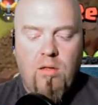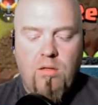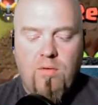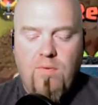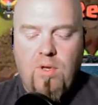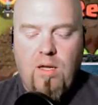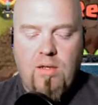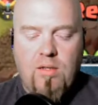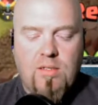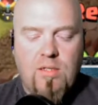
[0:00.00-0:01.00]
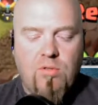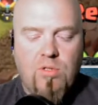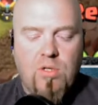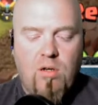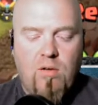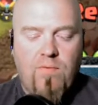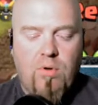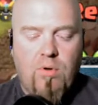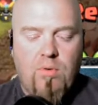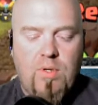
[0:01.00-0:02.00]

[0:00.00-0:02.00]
You've got a single shot Inferno,